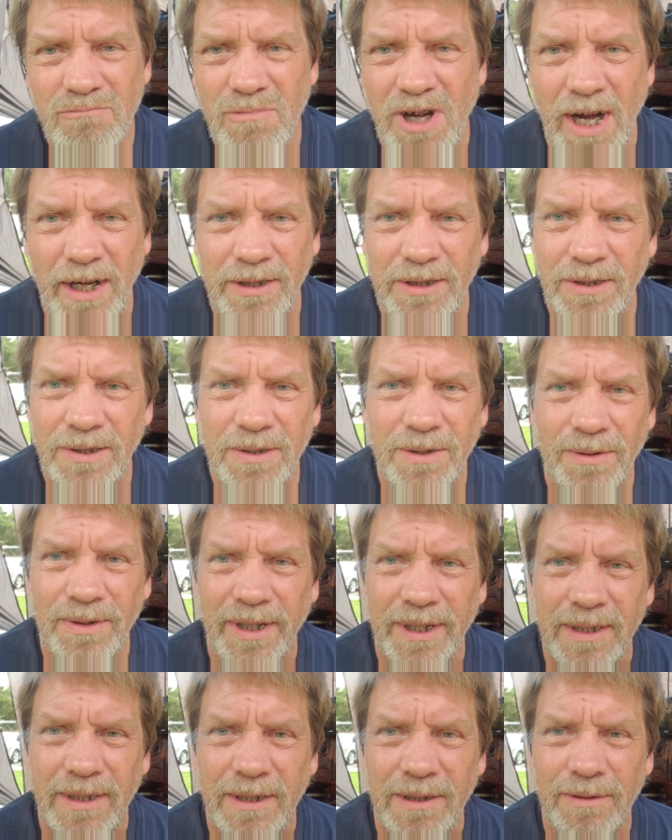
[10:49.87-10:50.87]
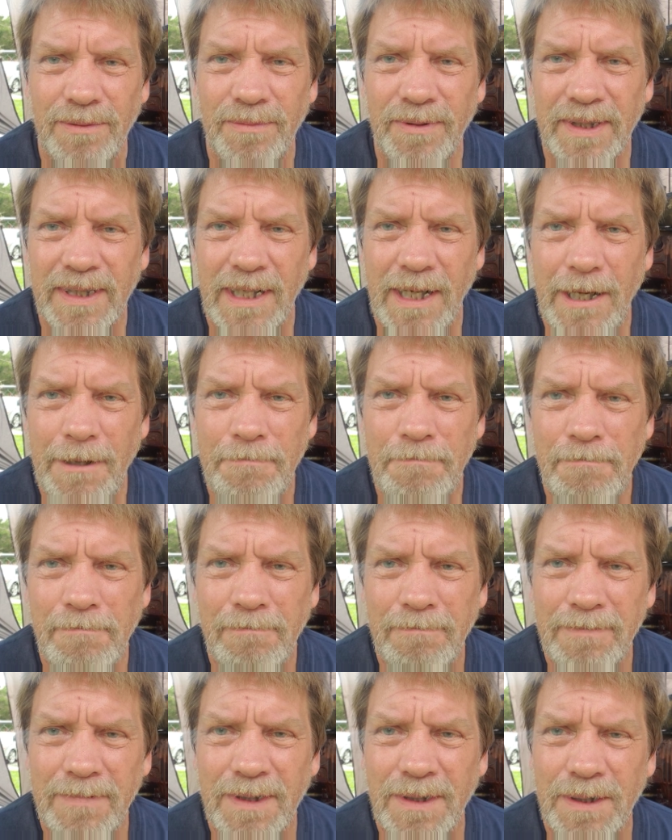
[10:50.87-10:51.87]
I just don't like dealing with that.
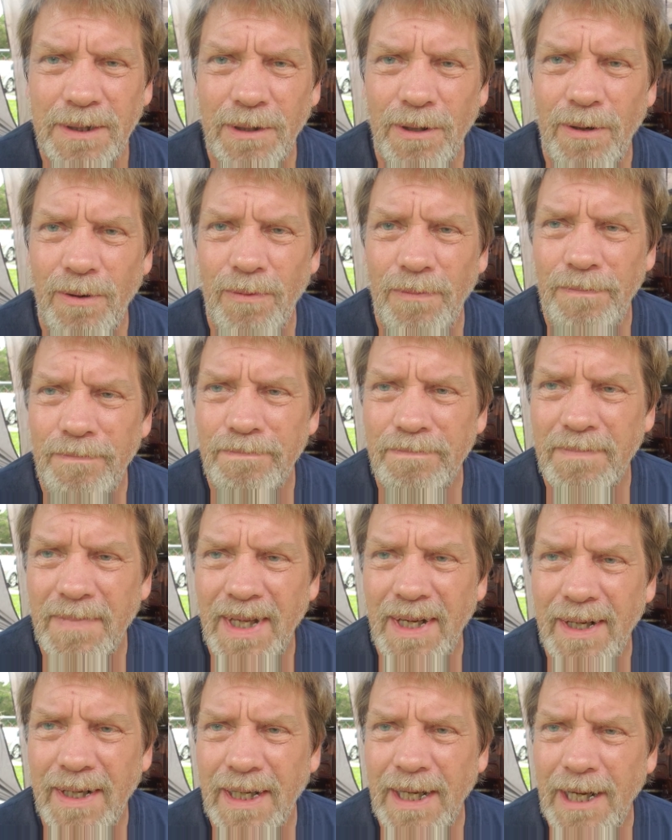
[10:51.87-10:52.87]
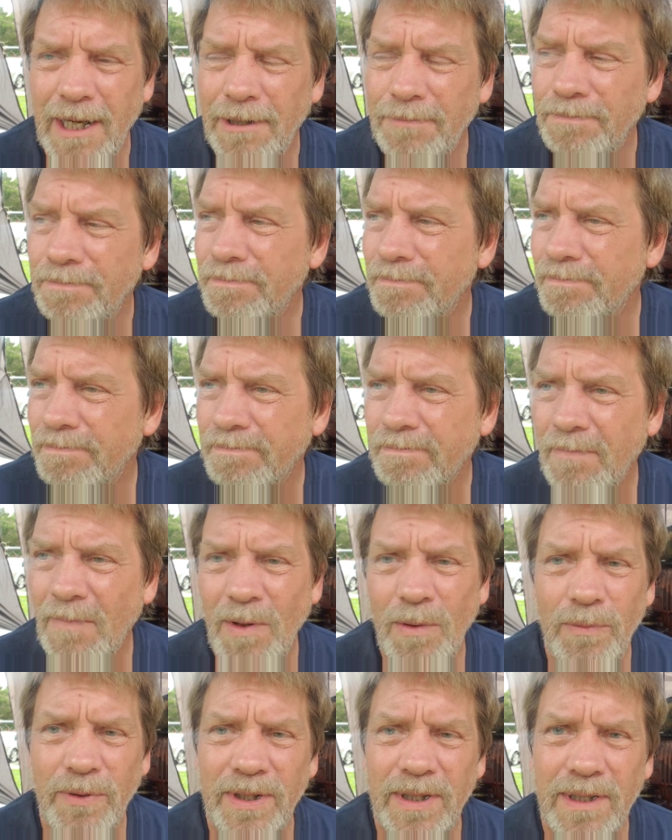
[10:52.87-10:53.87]
So again,
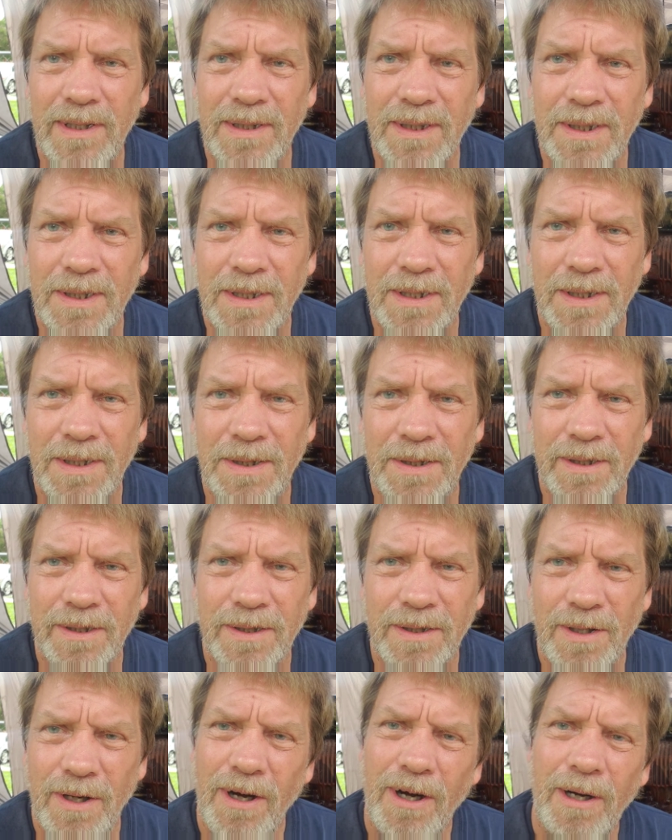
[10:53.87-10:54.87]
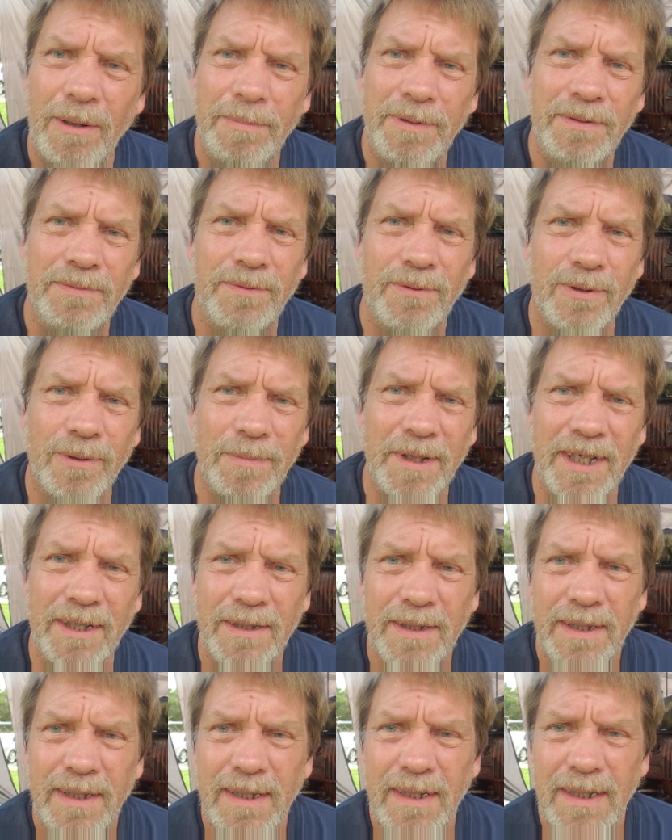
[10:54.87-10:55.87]
with this is just a hobby for me.
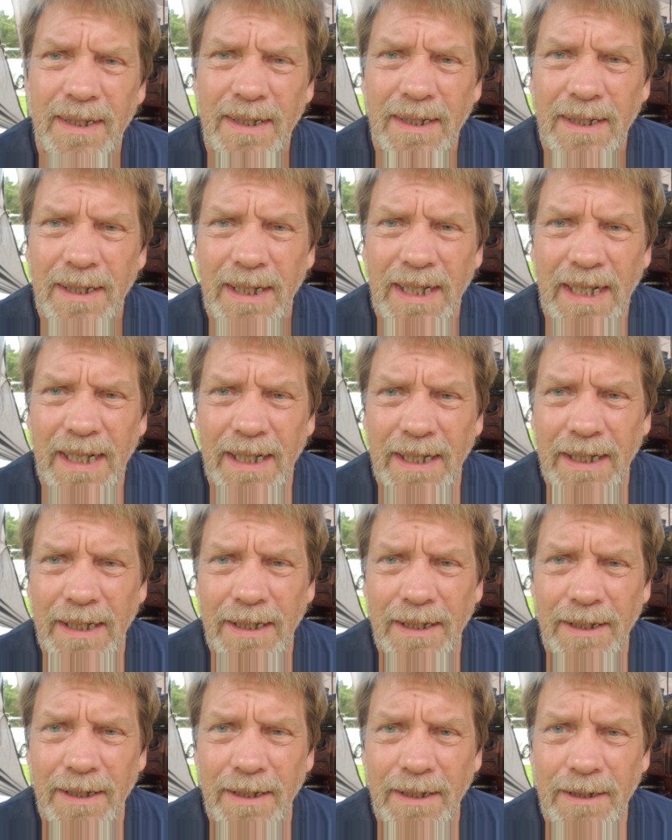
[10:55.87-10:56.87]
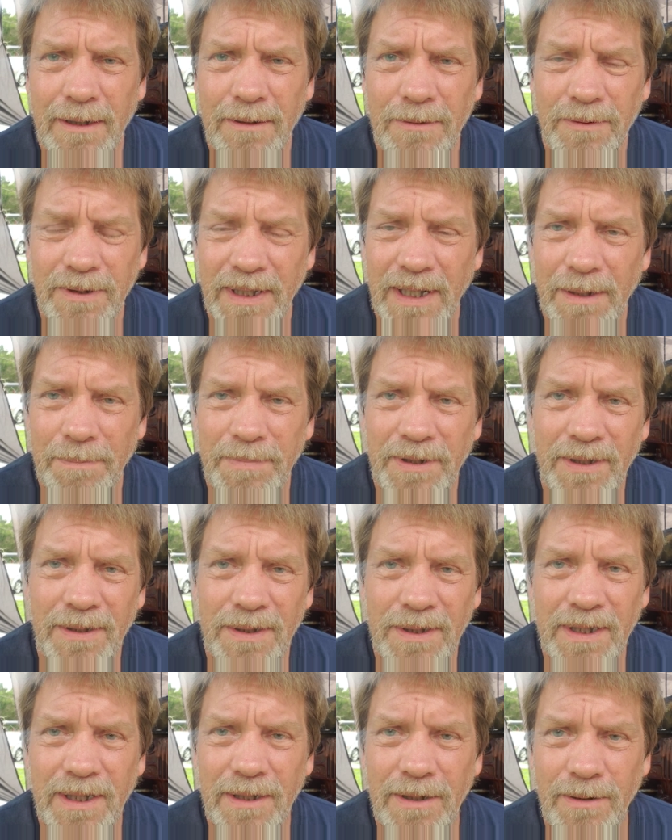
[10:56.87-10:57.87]
And with that being
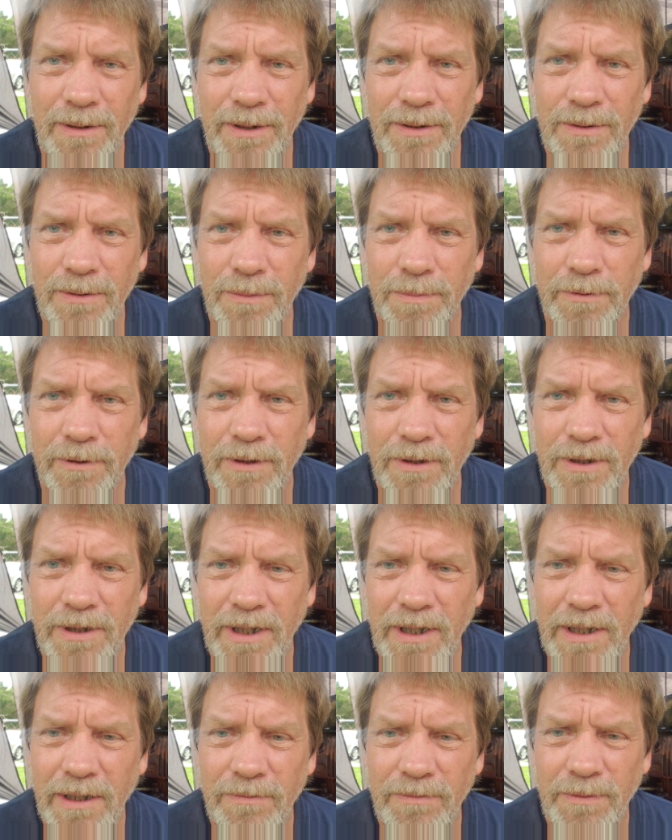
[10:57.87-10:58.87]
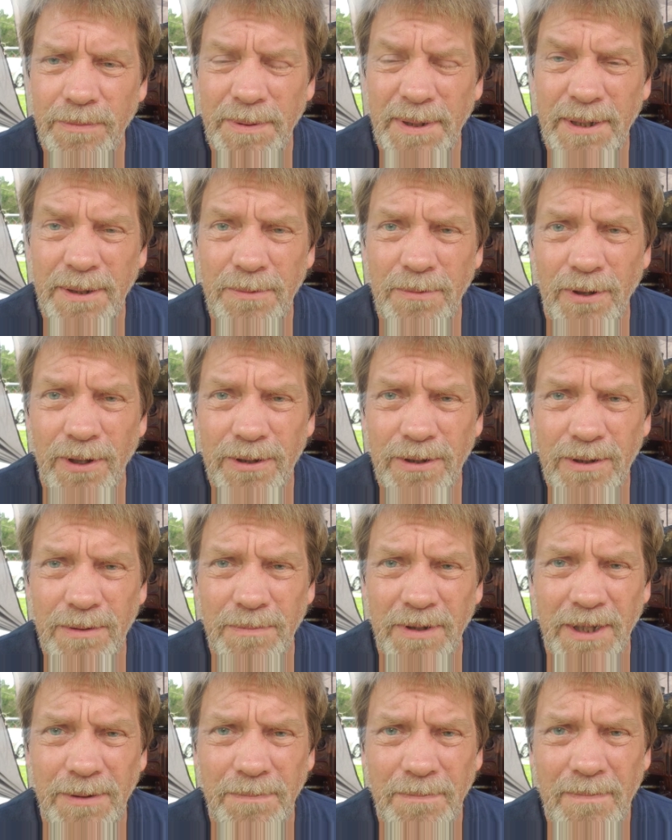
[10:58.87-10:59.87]
said, though, I do appreciate everybody
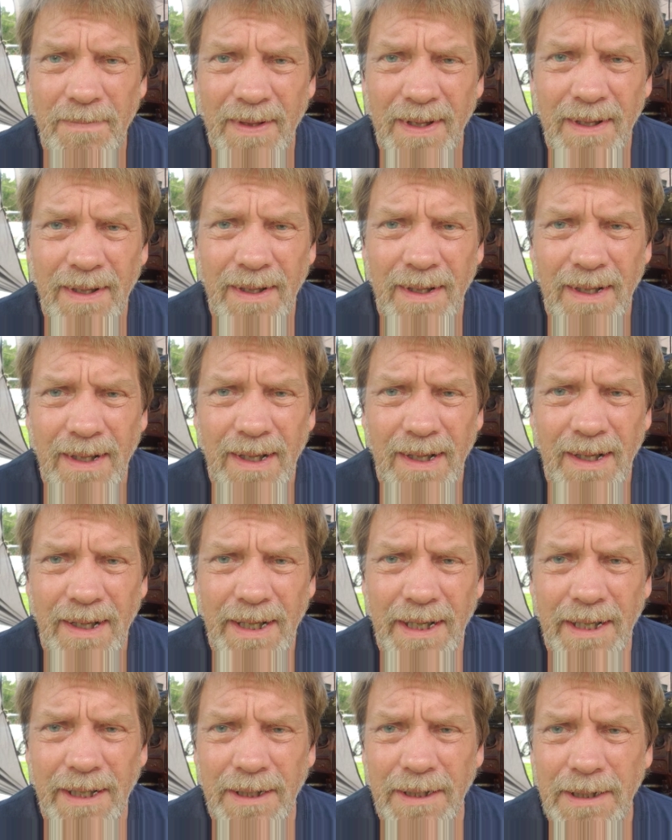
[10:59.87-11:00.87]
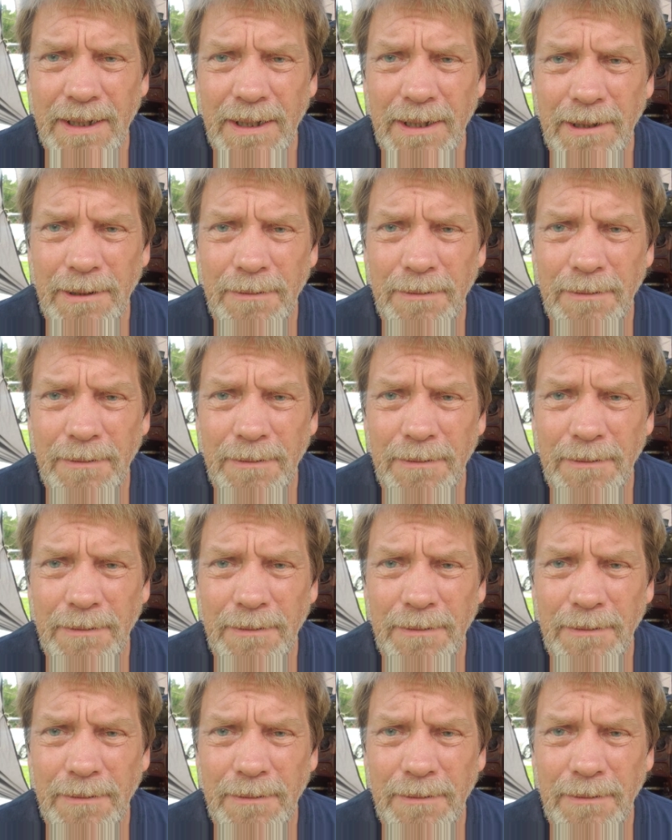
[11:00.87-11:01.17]
watching me. And